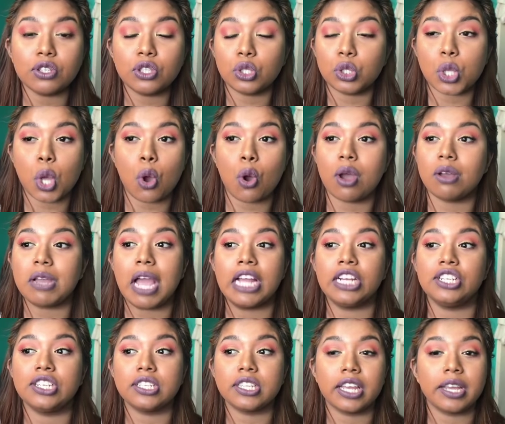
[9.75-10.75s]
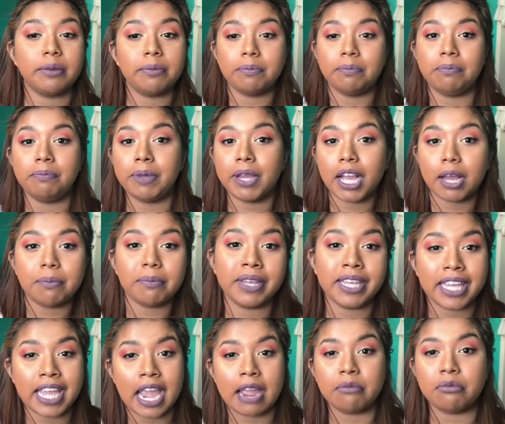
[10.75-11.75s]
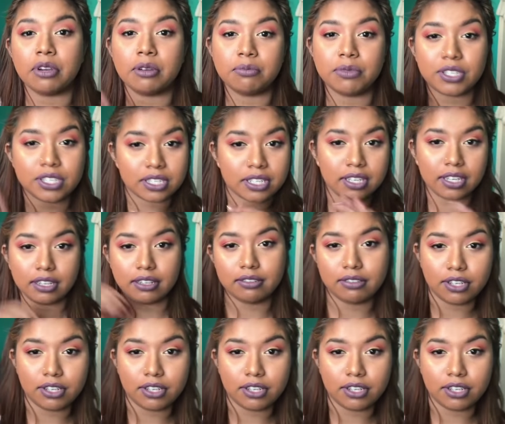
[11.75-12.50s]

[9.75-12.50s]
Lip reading: So I just like pick up my camera. I'm just like,